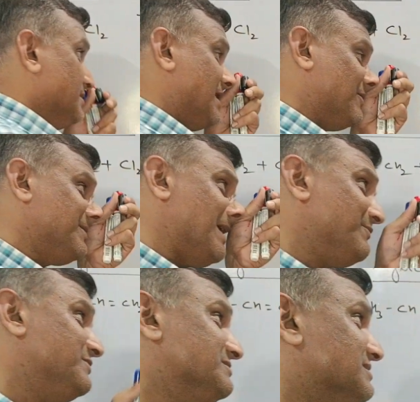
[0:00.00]
Now the
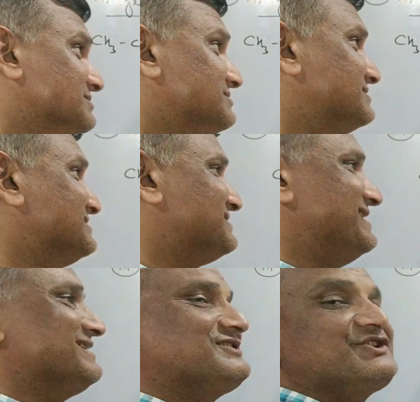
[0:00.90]
time to discuss this
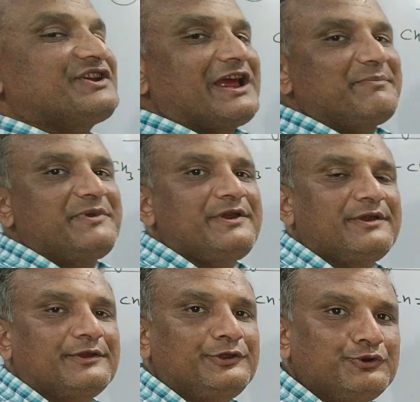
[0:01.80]
reaction can be
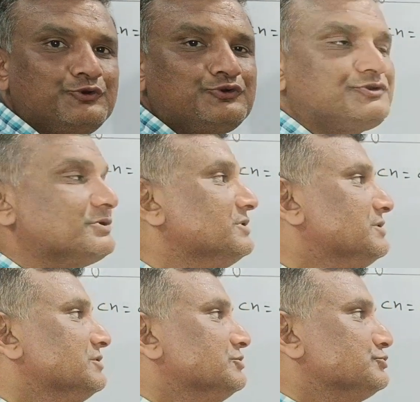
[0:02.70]
used
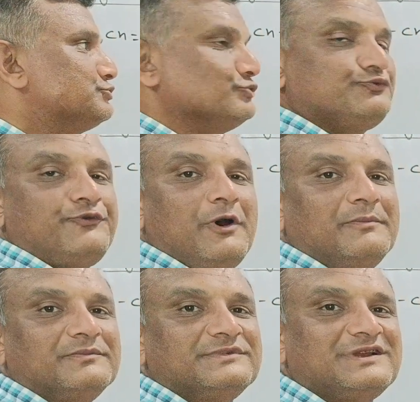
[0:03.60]
to
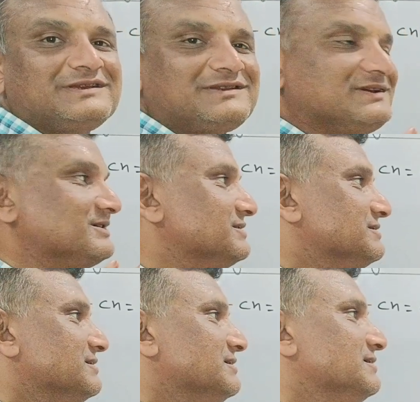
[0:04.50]
form just
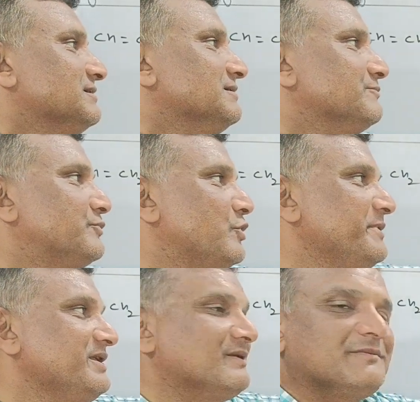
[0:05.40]

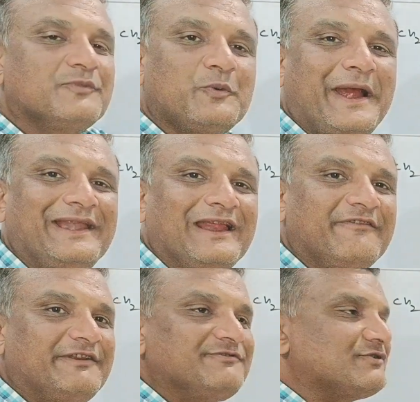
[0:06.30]
bromide
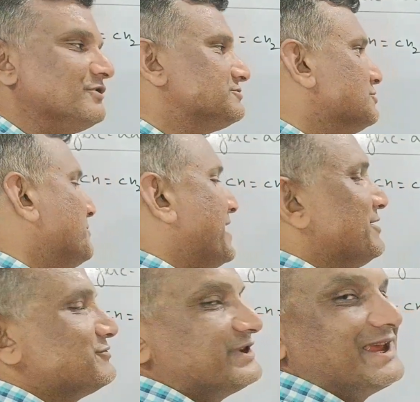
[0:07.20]
derivatives also by
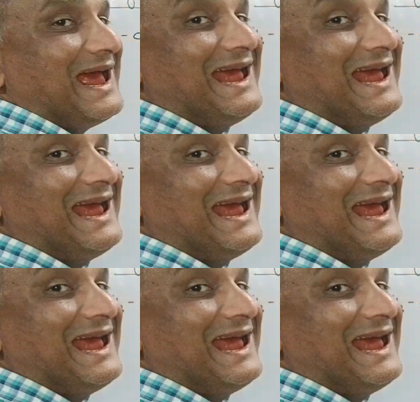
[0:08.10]
using